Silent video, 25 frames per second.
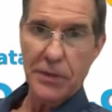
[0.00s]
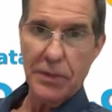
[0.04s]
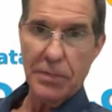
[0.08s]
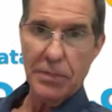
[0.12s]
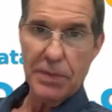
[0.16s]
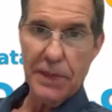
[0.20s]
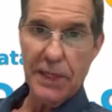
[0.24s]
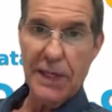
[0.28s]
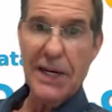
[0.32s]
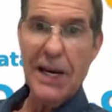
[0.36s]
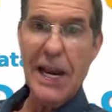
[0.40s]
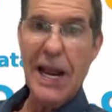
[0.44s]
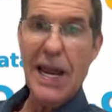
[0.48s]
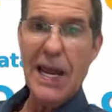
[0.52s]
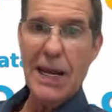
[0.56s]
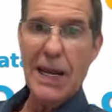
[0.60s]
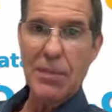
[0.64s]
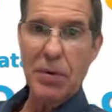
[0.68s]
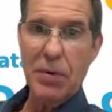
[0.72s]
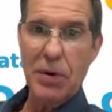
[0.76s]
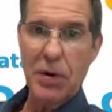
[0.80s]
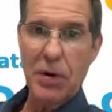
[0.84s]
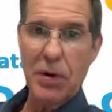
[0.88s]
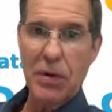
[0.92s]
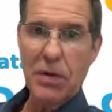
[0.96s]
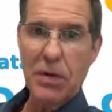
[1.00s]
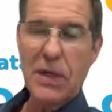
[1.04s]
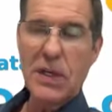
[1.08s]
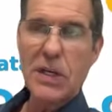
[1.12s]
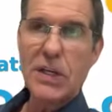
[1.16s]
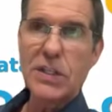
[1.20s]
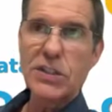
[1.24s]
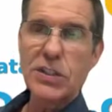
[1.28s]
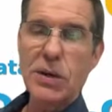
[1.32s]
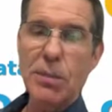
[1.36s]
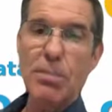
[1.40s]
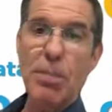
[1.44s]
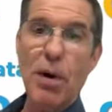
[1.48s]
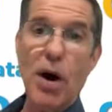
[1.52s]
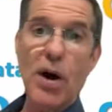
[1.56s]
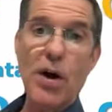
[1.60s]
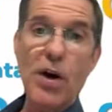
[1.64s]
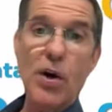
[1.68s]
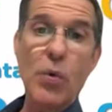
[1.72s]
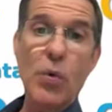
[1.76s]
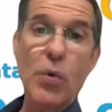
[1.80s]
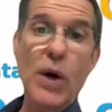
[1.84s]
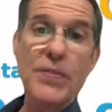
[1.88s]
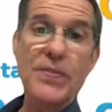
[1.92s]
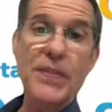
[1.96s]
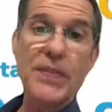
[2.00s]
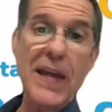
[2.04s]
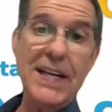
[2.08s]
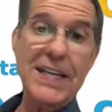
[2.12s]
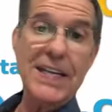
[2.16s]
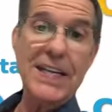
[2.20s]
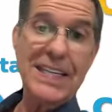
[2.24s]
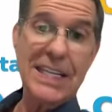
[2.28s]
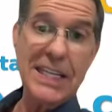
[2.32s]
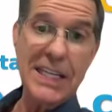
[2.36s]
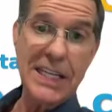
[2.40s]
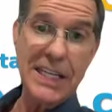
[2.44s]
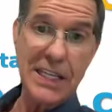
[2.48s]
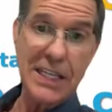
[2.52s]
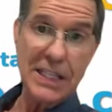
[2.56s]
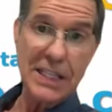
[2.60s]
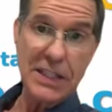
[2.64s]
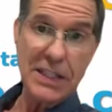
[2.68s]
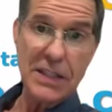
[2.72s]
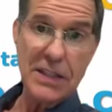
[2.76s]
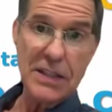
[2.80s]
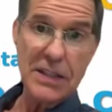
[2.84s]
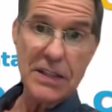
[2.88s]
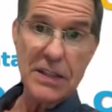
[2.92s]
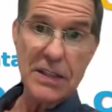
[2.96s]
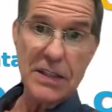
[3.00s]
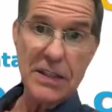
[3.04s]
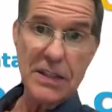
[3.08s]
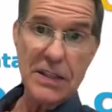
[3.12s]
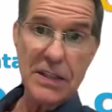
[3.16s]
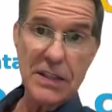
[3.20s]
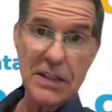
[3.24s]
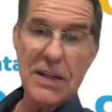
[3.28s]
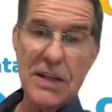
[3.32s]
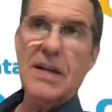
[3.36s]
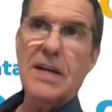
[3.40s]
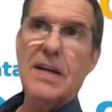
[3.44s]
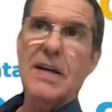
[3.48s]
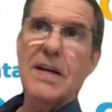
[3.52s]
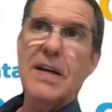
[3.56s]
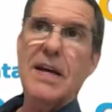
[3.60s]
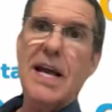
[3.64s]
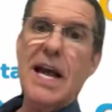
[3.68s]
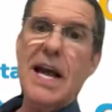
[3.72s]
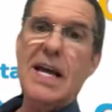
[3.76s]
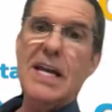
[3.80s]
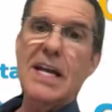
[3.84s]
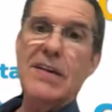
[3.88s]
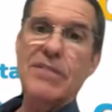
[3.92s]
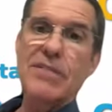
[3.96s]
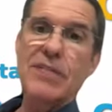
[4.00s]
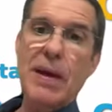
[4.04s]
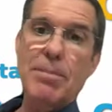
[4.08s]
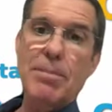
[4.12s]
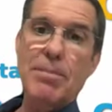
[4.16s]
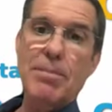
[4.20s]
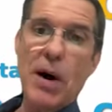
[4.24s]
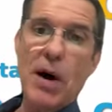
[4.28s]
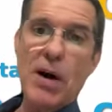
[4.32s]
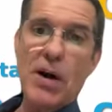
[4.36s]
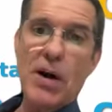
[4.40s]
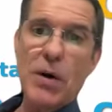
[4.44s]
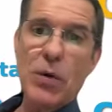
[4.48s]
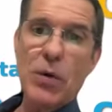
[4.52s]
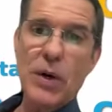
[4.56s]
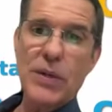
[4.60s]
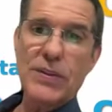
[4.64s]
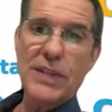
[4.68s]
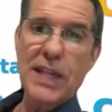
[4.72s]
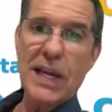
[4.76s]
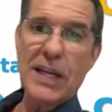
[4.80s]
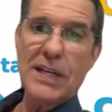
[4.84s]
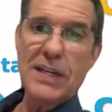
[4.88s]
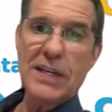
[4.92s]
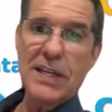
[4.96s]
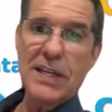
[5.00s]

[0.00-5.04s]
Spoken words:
being able to borrow what they need. And if they borrow what they